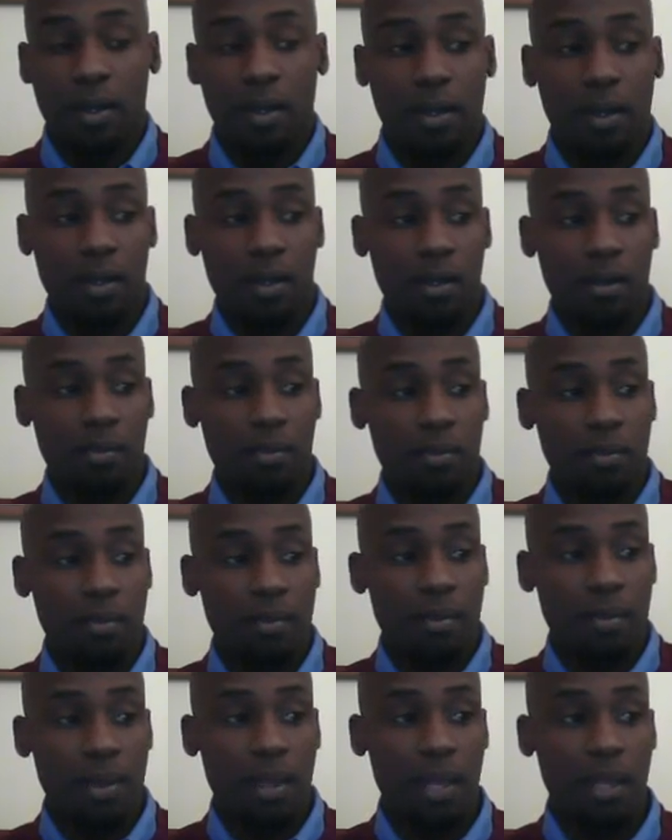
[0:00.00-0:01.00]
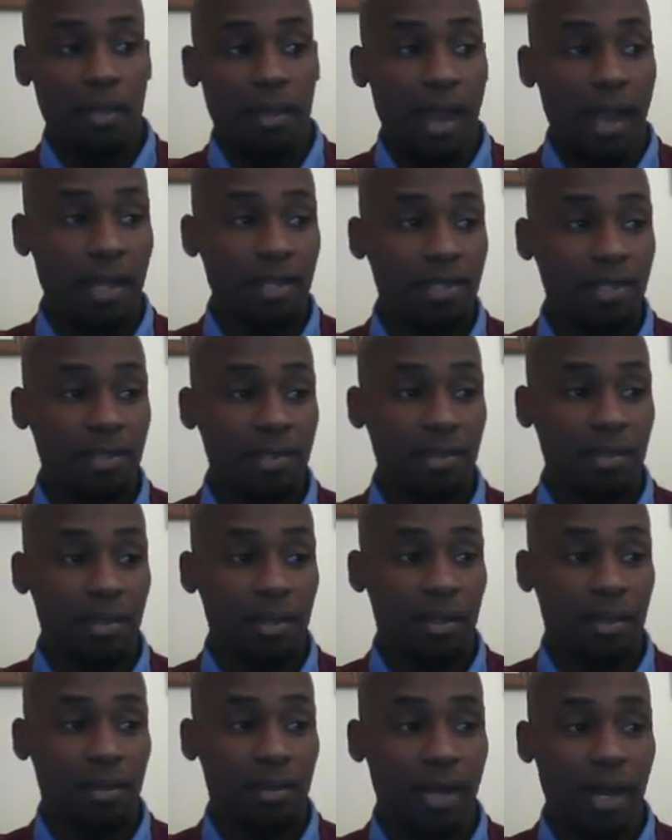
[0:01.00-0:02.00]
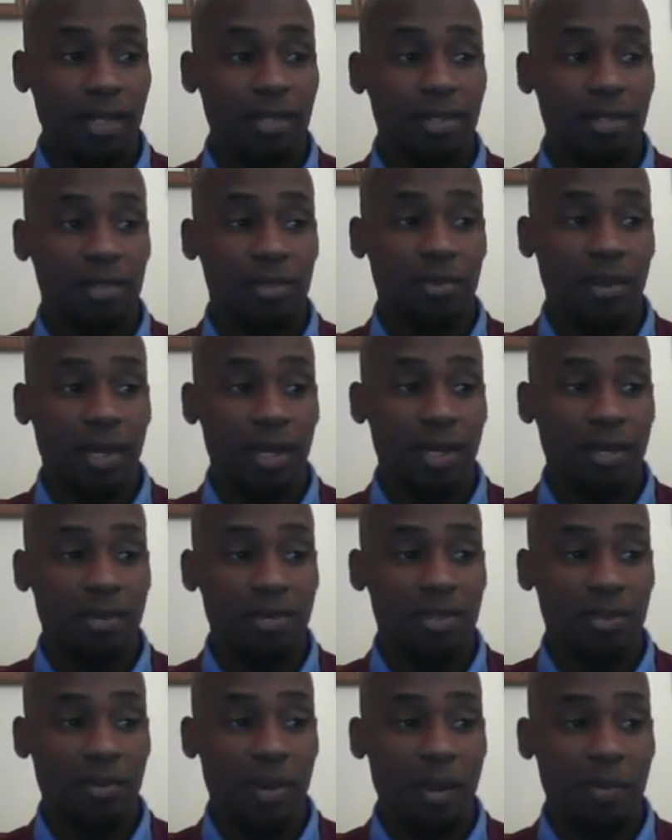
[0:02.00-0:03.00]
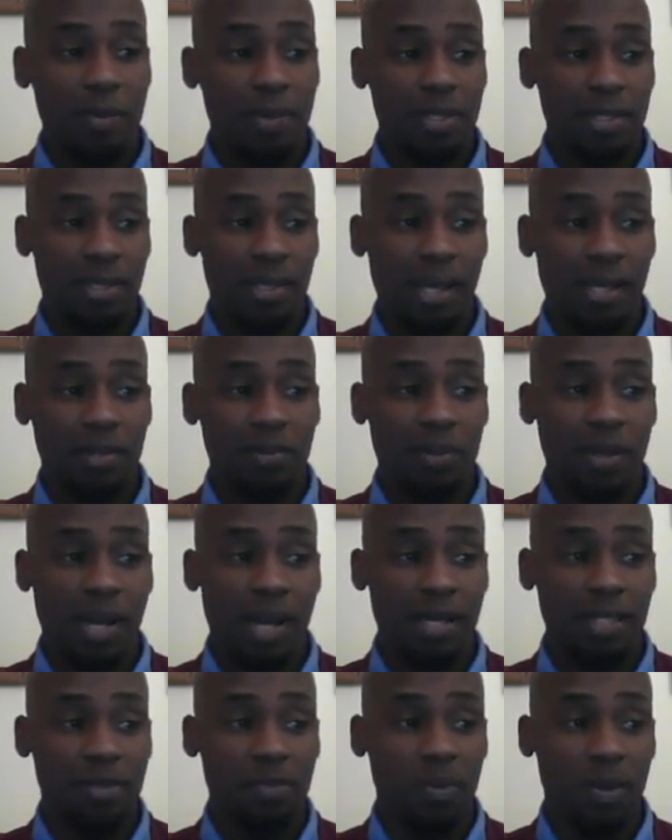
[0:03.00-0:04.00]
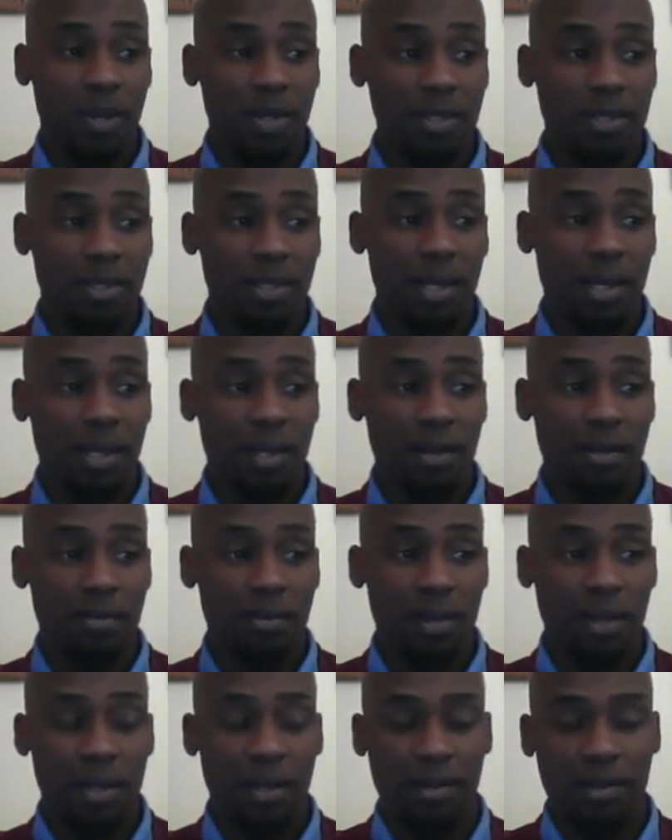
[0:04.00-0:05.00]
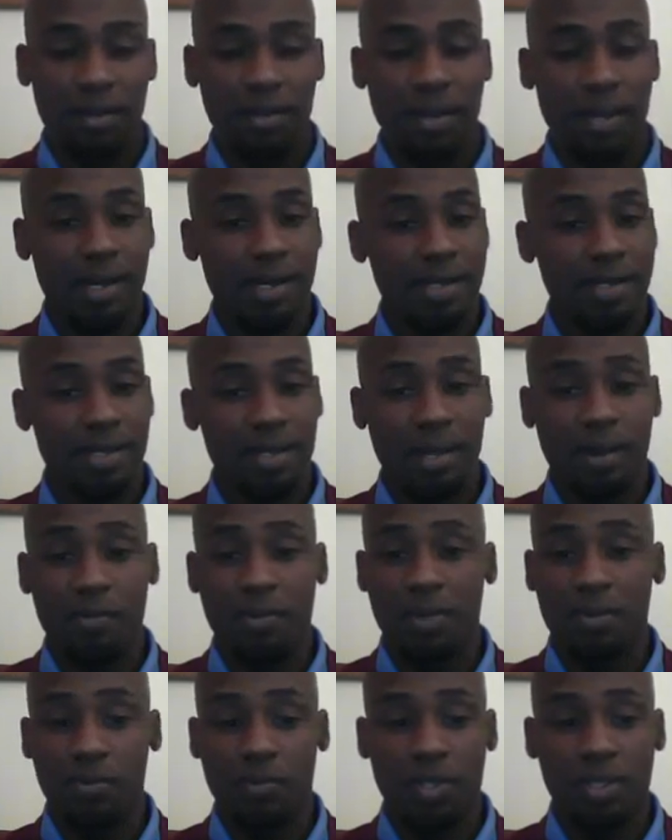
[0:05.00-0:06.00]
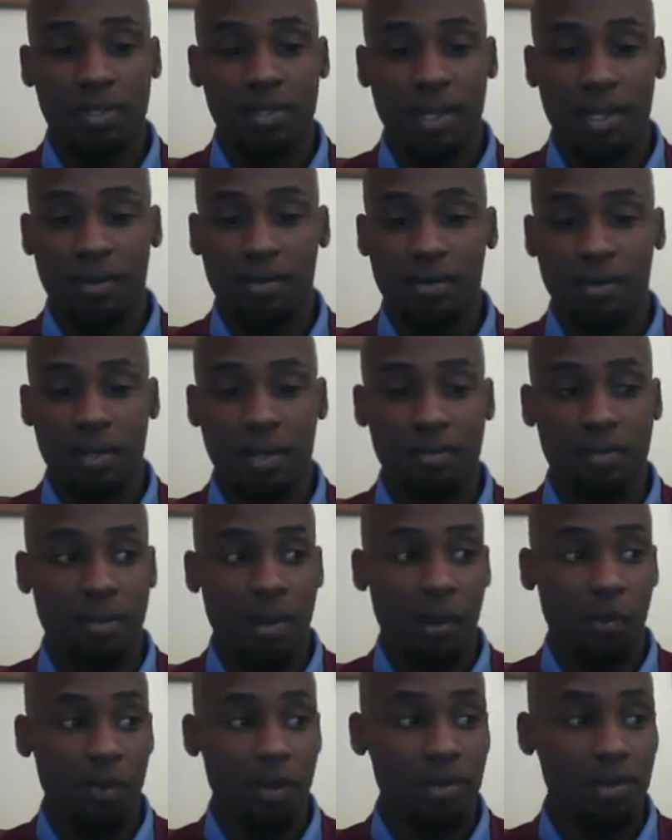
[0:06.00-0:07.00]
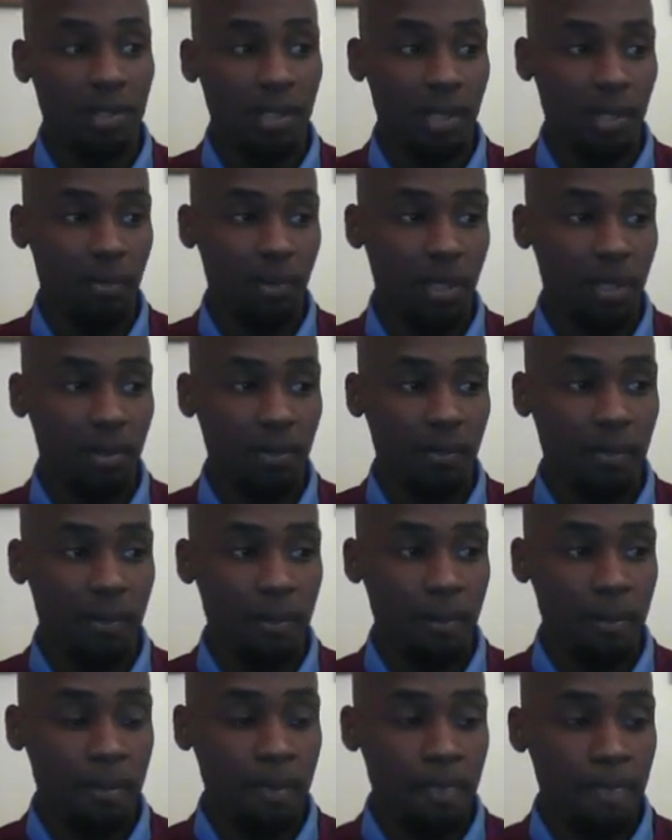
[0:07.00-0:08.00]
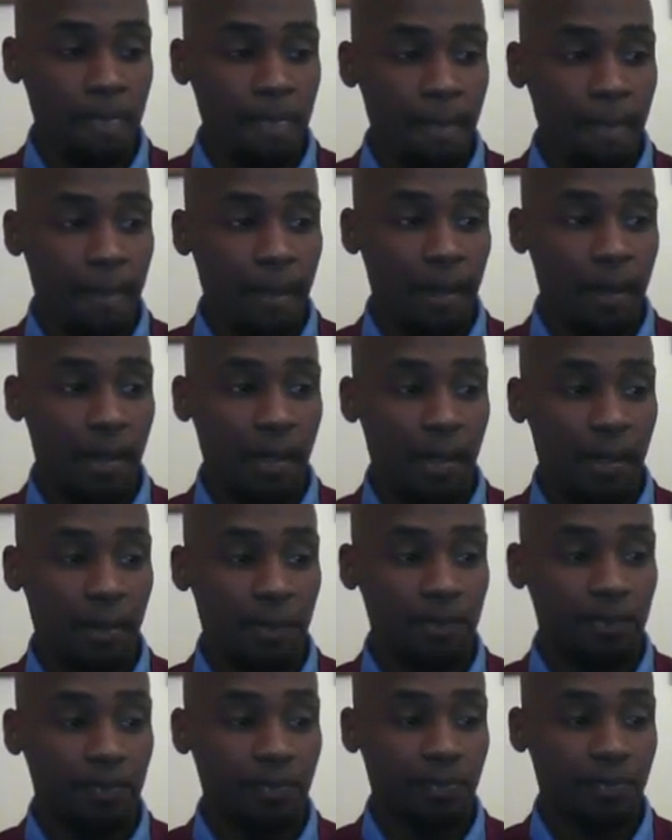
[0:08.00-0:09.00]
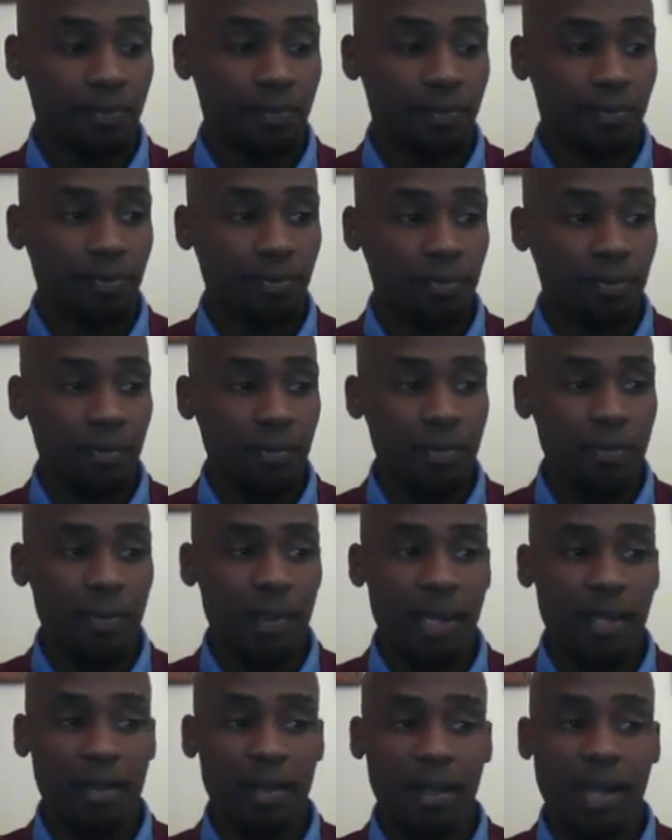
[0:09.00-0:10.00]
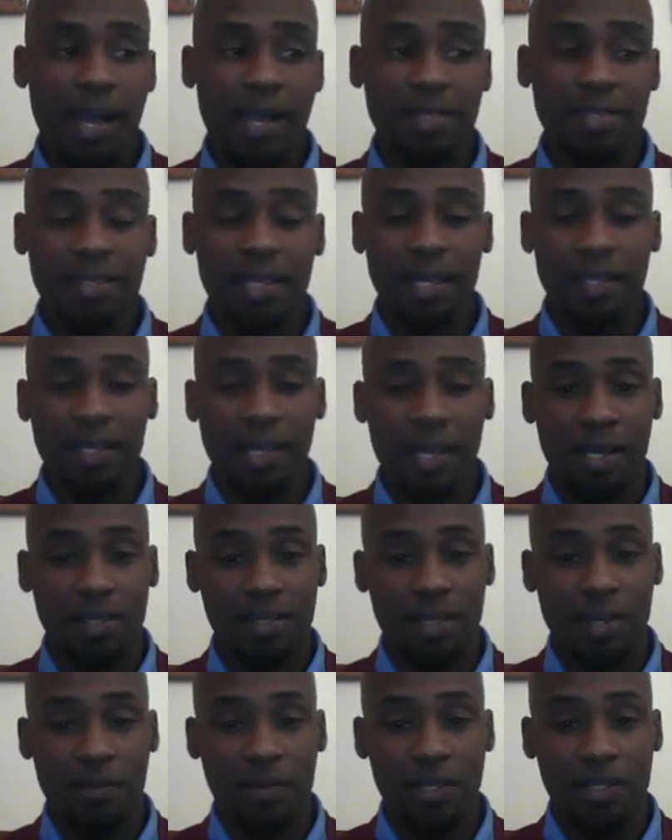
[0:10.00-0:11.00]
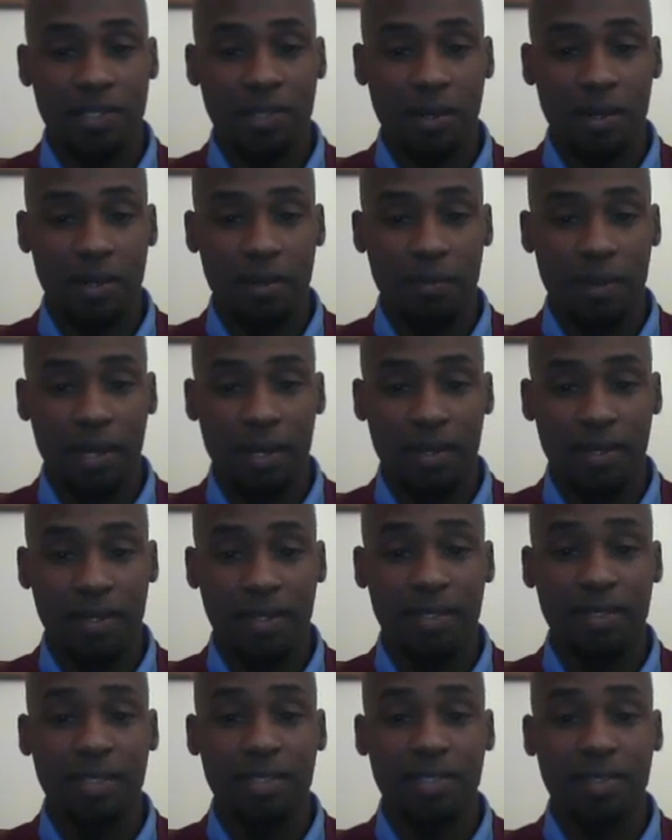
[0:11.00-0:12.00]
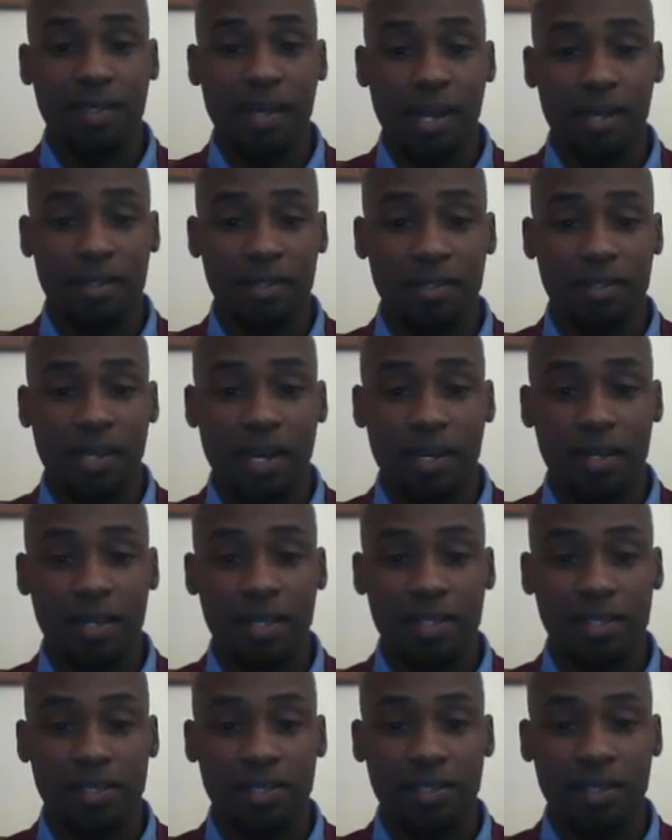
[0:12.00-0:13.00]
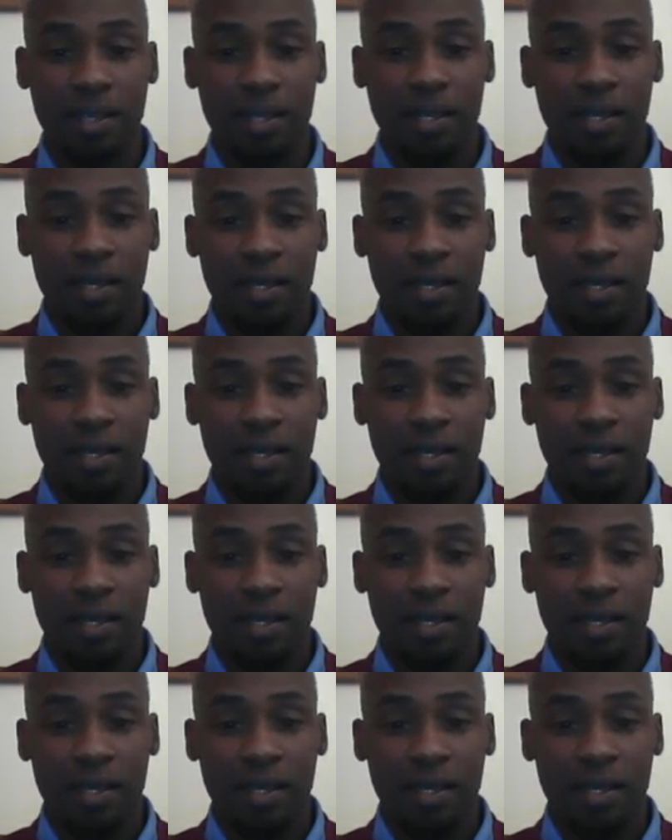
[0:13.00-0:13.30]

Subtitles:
And that's the direct energy weapons, and that's what I experienced there. And like I said, I wouldn't wish that on even my worst enemy. And the last technology I want to talk about, and this is Dr. Duncan's,